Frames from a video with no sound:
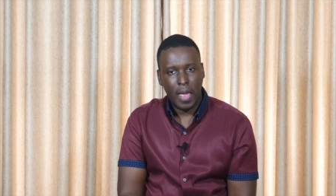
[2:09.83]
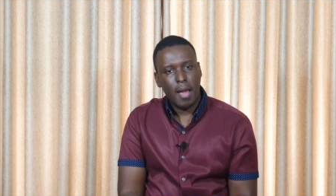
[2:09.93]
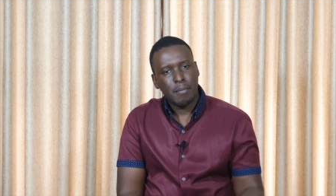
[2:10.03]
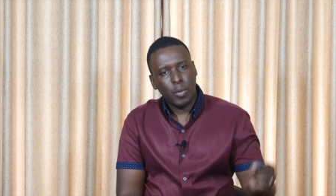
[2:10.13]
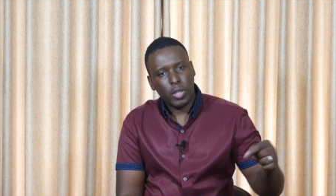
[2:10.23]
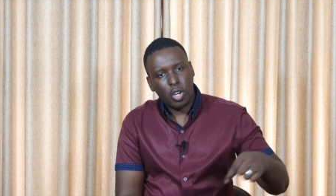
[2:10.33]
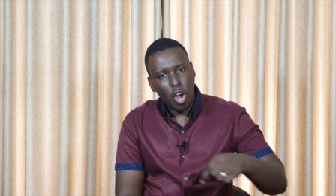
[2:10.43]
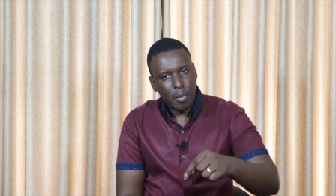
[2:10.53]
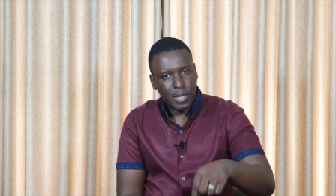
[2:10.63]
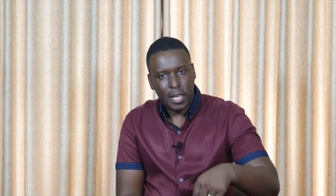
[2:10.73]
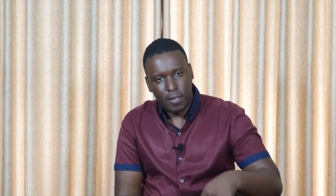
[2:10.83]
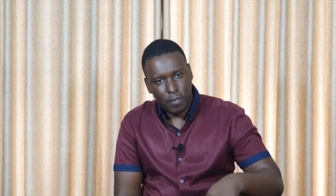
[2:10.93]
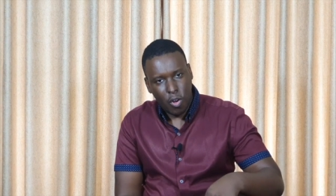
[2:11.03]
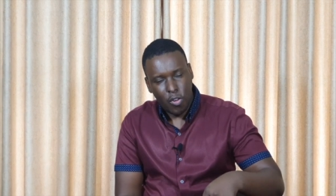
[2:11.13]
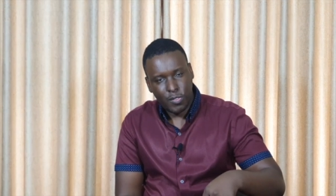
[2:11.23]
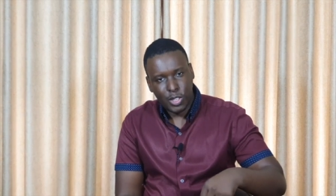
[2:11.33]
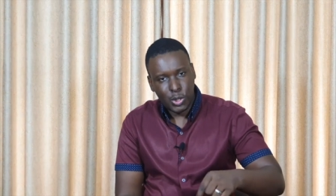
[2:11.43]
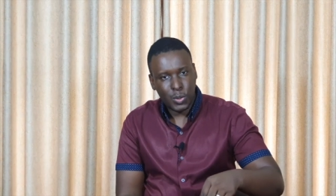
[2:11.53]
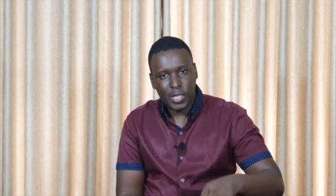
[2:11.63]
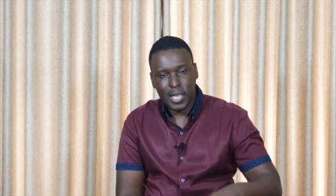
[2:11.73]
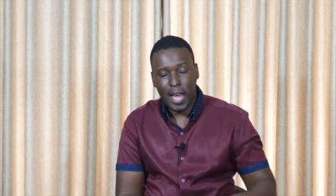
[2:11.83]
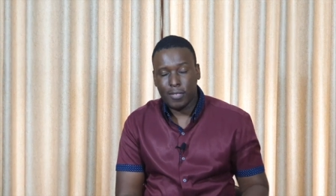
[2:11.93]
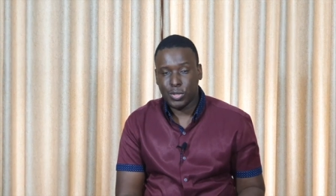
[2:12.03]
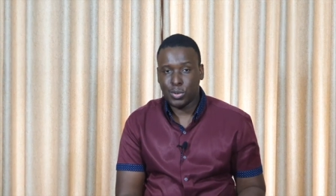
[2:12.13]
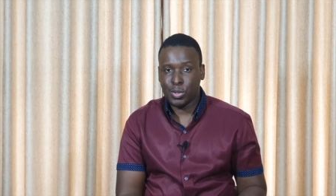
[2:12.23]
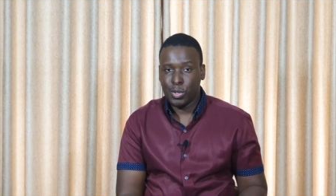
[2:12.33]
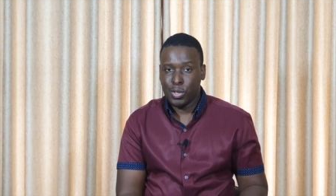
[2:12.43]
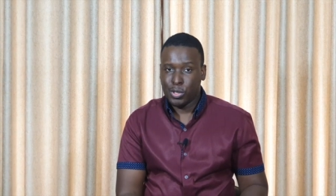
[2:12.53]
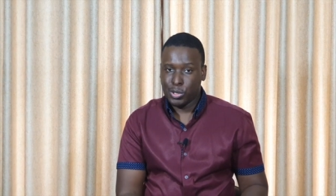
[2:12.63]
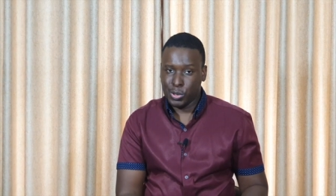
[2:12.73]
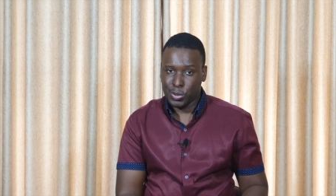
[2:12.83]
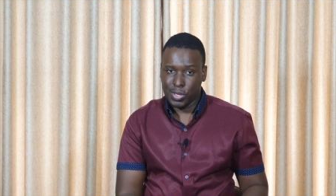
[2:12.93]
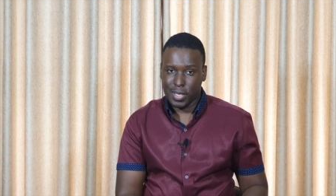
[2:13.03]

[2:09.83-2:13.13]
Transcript: But when the cops get involved, the shooters have to shoot,